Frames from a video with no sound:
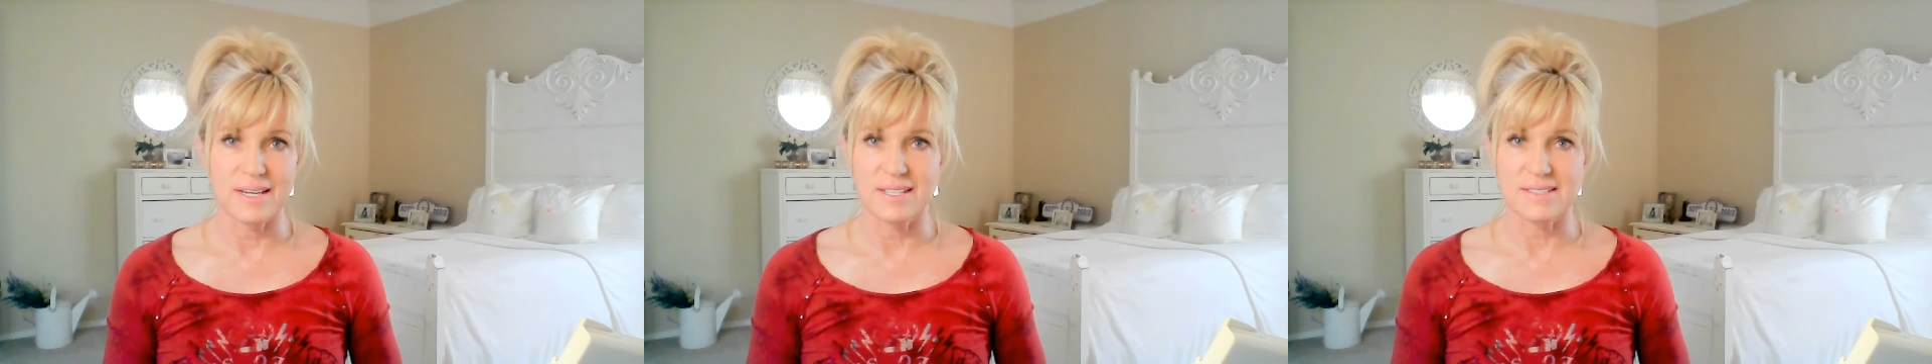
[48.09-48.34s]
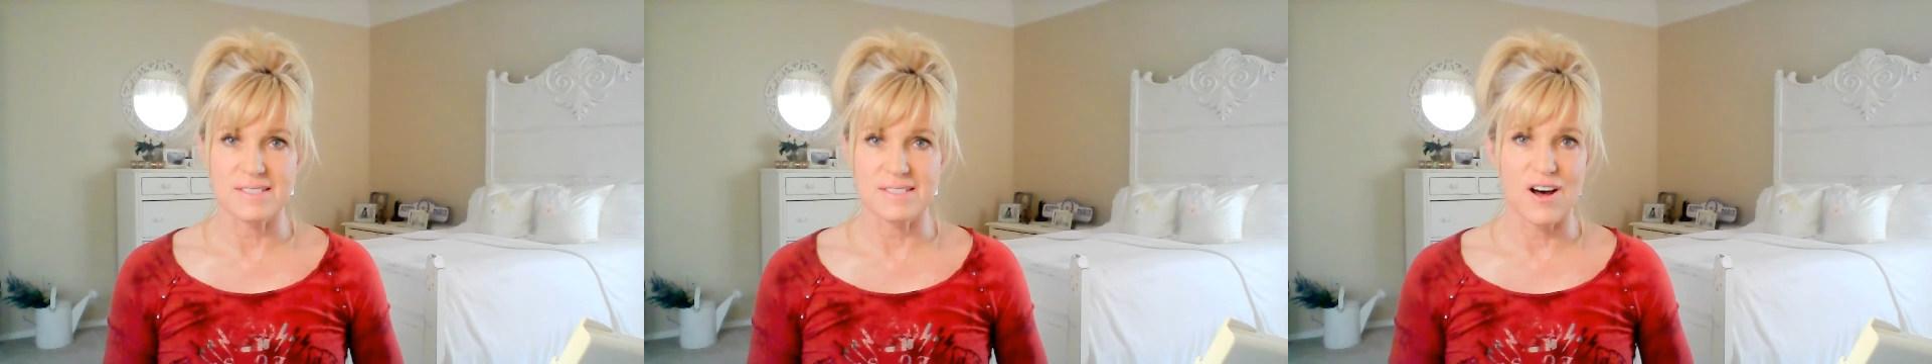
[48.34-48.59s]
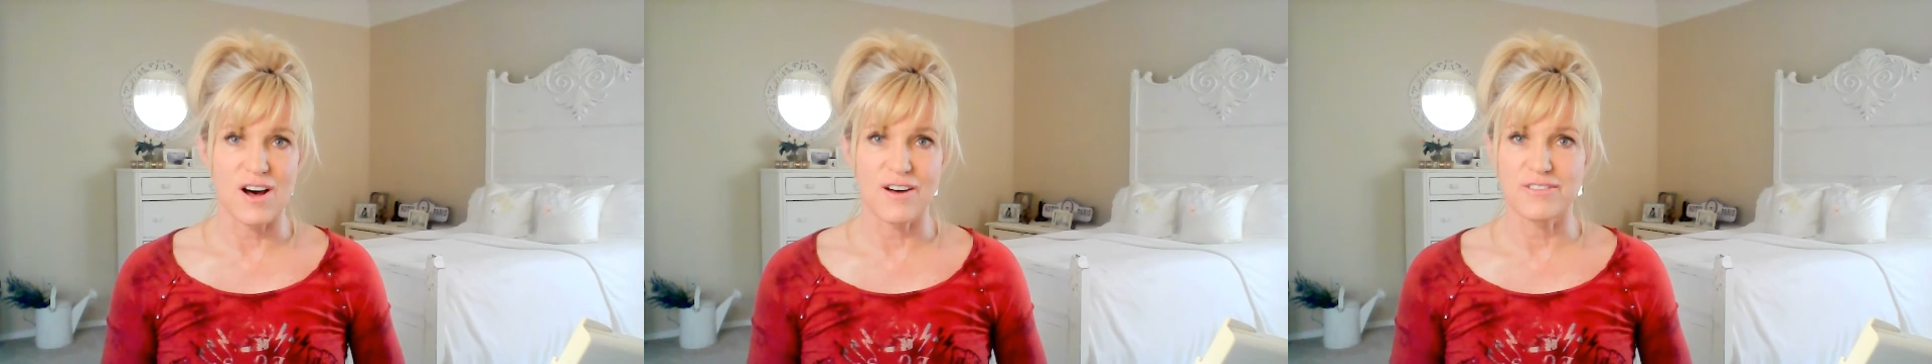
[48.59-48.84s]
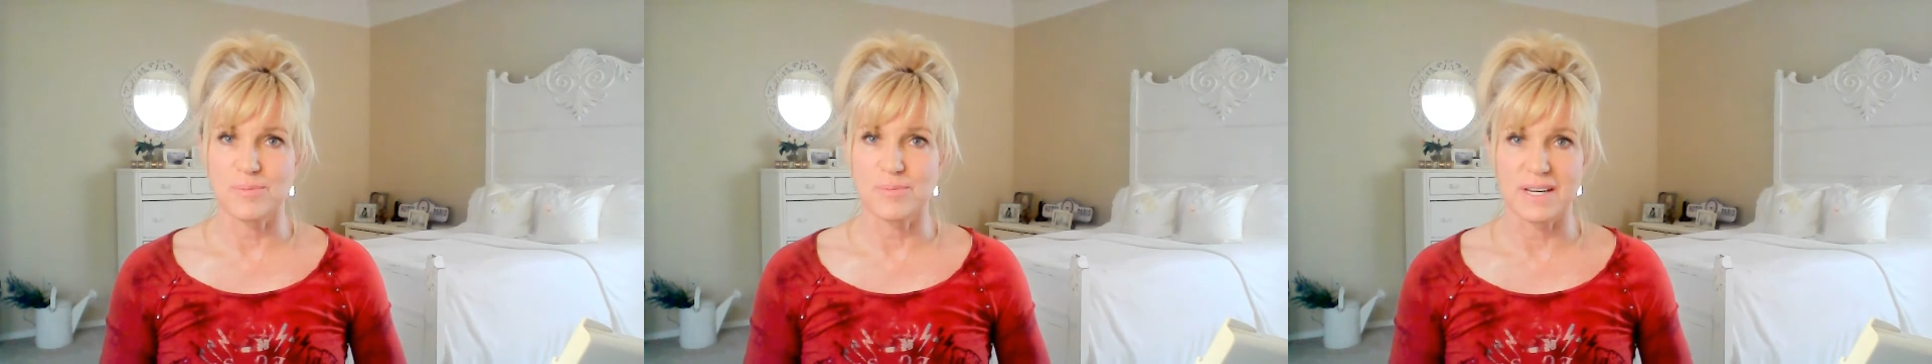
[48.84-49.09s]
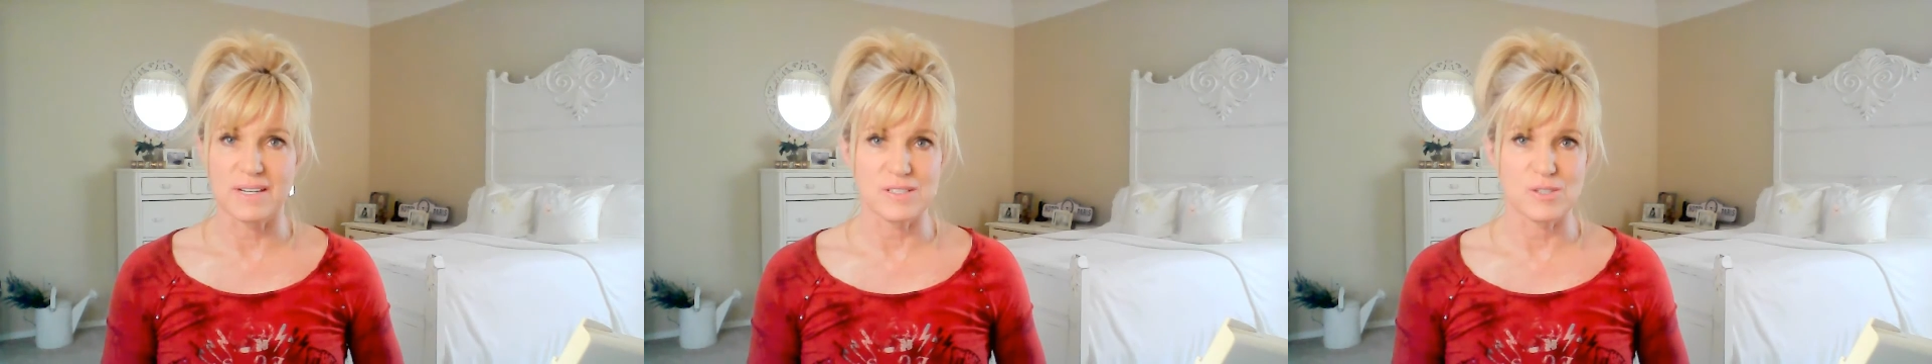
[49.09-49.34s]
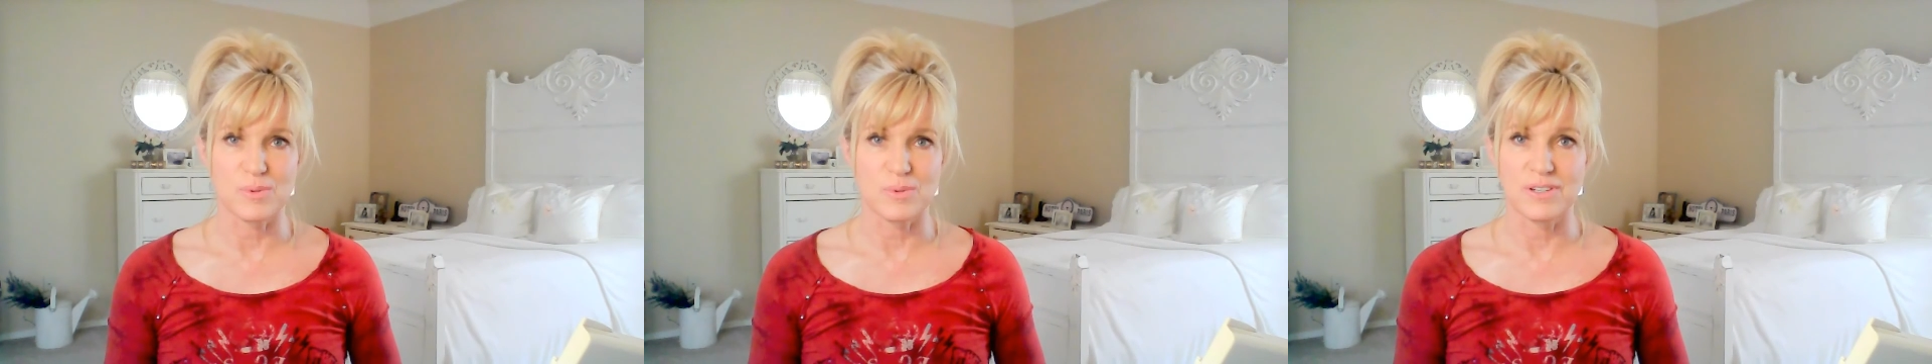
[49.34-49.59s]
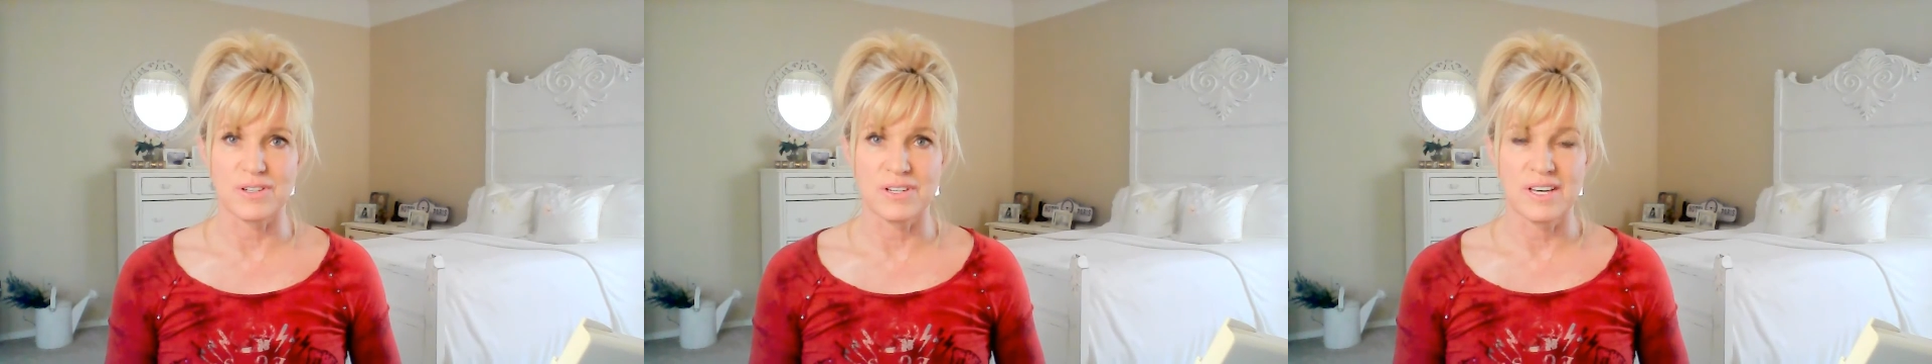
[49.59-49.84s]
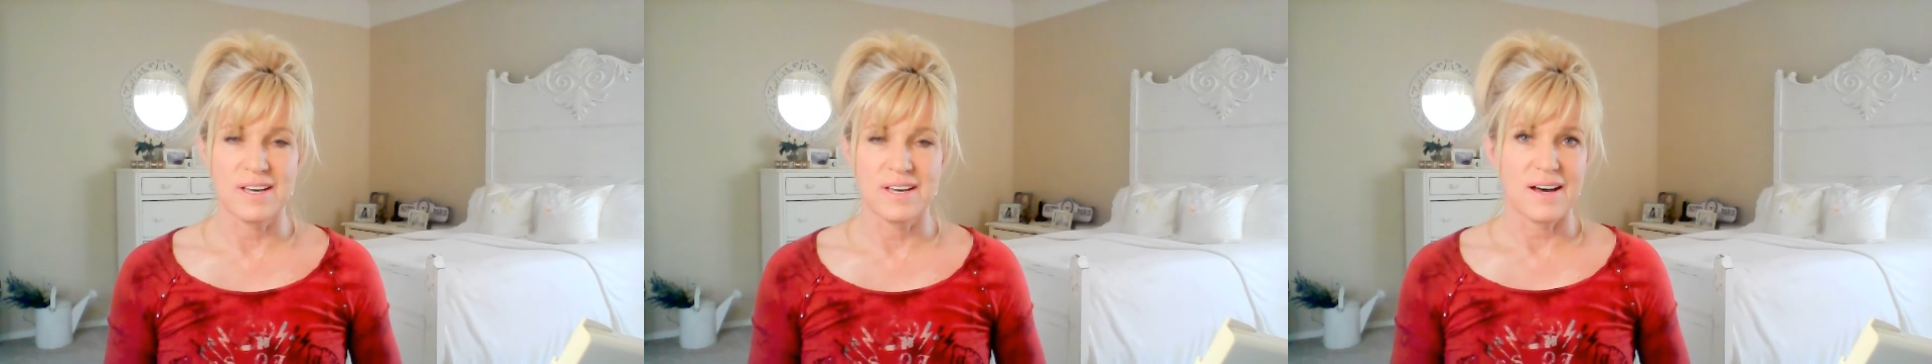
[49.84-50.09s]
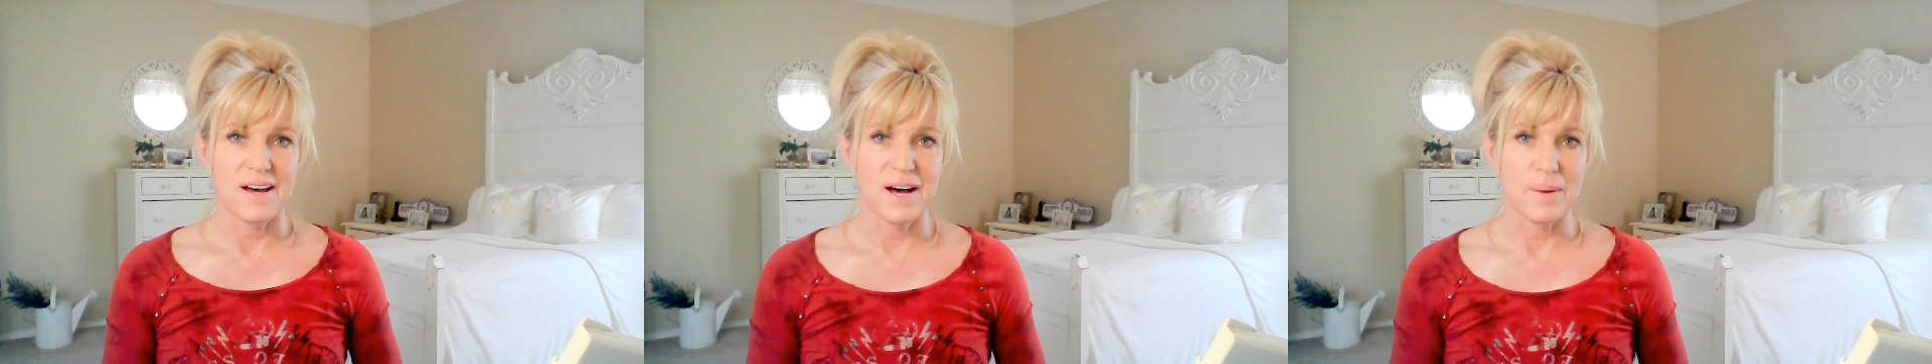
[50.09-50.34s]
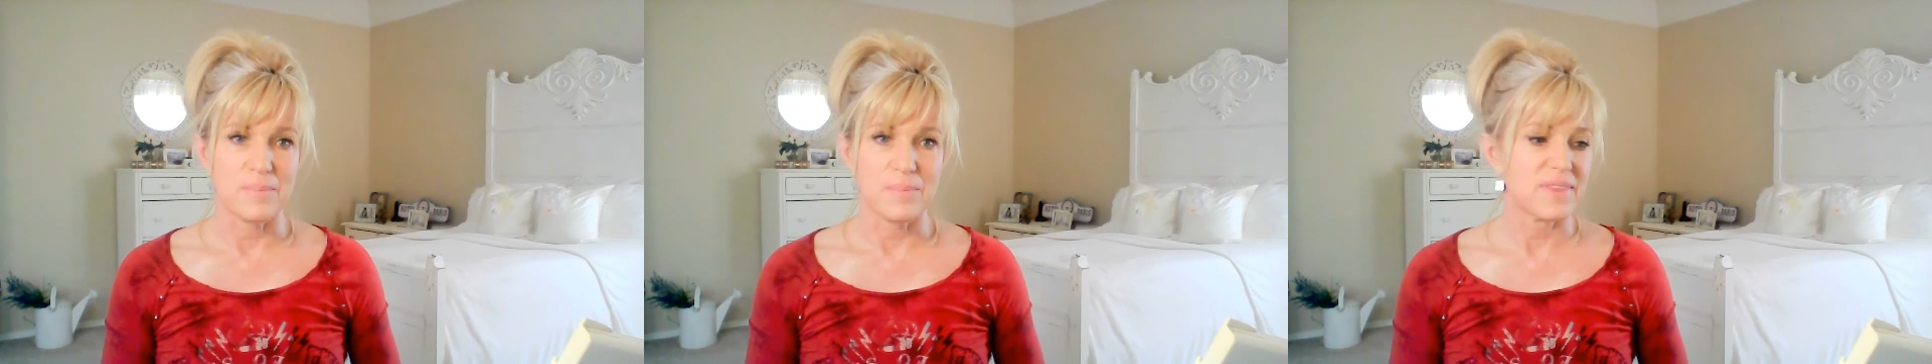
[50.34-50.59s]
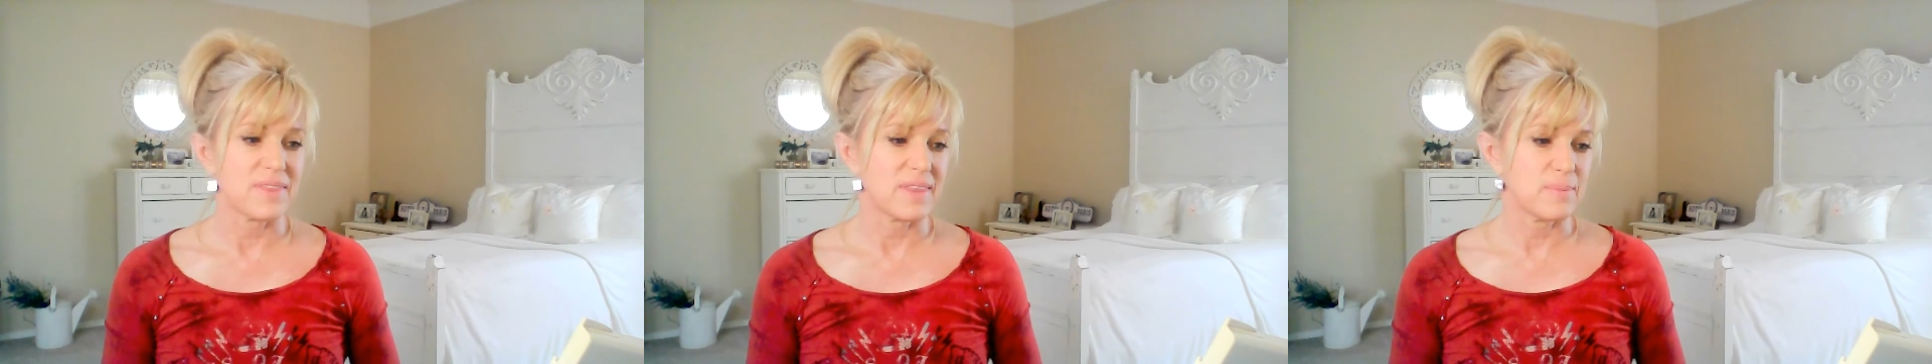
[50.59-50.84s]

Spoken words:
It's soft, manageable, the